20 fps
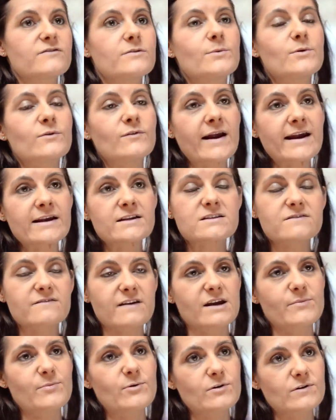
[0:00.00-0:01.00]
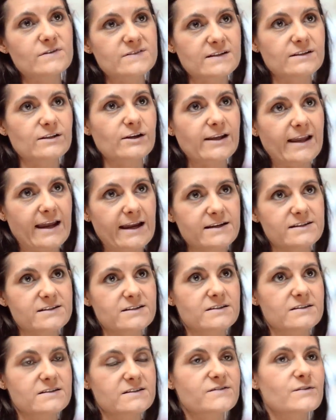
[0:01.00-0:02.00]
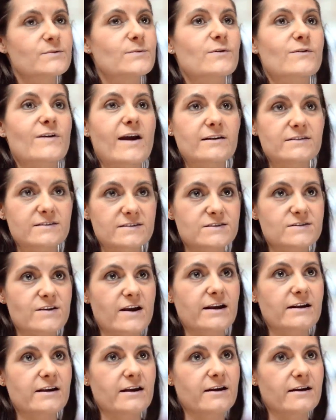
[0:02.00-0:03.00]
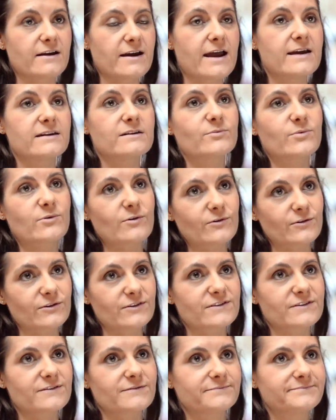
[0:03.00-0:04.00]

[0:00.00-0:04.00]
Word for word: from a range of airports and locations from around Australia and abroad.